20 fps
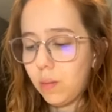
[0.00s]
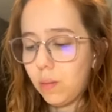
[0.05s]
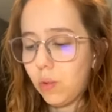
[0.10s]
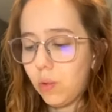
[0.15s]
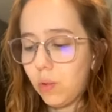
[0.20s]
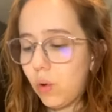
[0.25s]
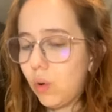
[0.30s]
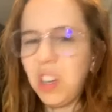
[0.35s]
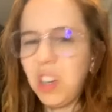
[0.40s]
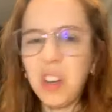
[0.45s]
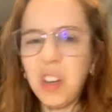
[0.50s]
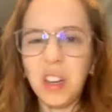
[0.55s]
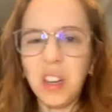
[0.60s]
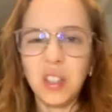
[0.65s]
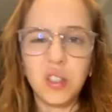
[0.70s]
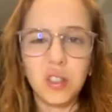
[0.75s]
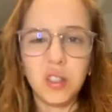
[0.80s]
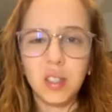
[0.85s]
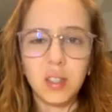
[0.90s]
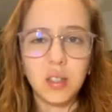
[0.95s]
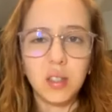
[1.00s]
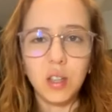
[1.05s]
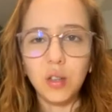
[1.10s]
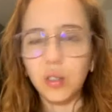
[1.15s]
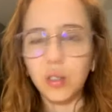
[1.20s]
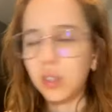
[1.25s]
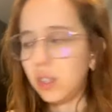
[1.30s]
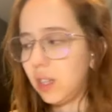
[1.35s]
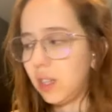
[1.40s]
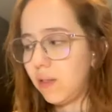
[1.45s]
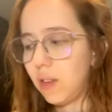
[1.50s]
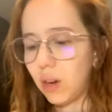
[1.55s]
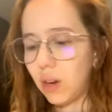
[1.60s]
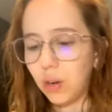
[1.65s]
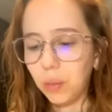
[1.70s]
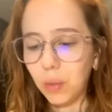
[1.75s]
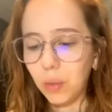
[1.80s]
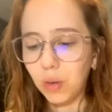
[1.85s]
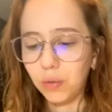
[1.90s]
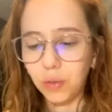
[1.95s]
or you can just use stevia or
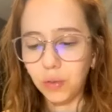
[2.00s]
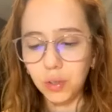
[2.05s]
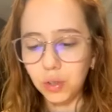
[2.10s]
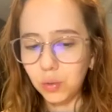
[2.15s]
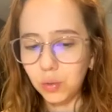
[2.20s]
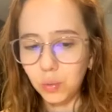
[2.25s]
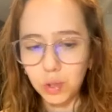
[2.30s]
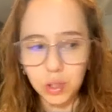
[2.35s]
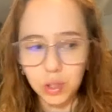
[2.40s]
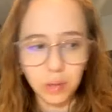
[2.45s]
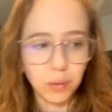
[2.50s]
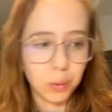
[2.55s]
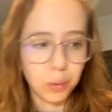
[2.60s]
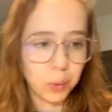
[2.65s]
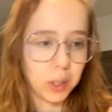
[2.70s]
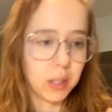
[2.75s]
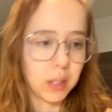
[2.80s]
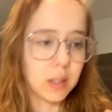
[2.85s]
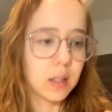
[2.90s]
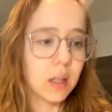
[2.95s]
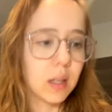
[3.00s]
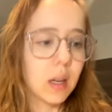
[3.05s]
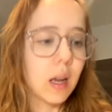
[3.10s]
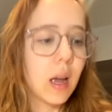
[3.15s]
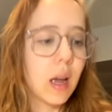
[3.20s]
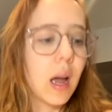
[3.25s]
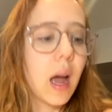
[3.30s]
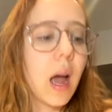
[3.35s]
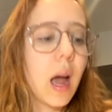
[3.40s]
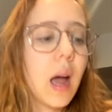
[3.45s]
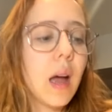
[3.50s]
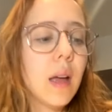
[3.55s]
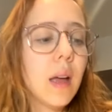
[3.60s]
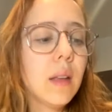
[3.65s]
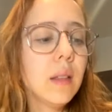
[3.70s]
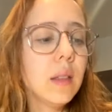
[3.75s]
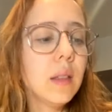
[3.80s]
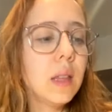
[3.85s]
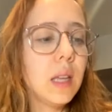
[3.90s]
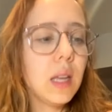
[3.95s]
monk fruit, whichever works.
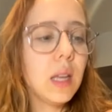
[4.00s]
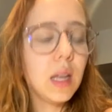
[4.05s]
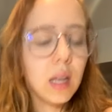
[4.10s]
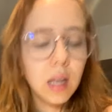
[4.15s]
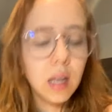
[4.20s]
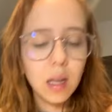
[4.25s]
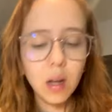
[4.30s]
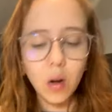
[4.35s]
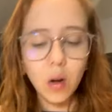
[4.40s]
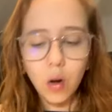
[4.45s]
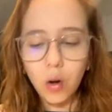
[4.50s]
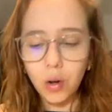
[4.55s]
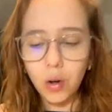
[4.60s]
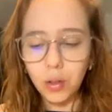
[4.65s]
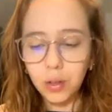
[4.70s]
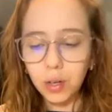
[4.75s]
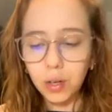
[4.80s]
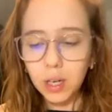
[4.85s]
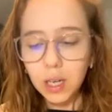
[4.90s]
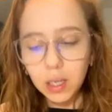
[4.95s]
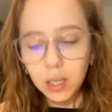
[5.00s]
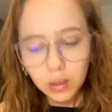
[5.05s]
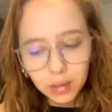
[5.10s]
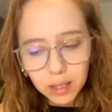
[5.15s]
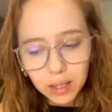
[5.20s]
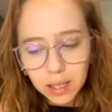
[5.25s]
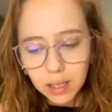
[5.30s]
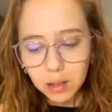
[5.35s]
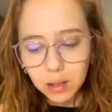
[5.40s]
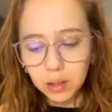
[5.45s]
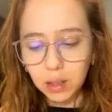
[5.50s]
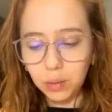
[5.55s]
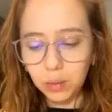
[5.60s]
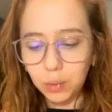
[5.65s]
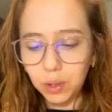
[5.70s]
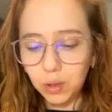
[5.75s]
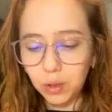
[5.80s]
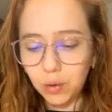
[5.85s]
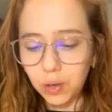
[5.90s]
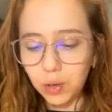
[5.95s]
And the other ingredient that we're
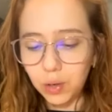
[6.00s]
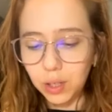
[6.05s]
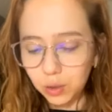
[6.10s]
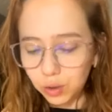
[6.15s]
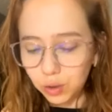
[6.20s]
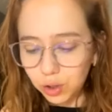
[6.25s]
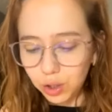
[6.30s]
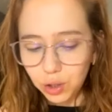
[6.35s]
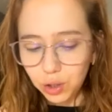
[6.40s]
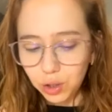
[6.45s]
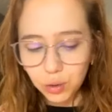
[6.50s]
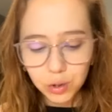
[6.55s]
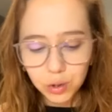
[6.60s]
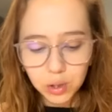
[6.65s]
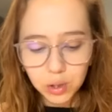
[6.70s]
going to use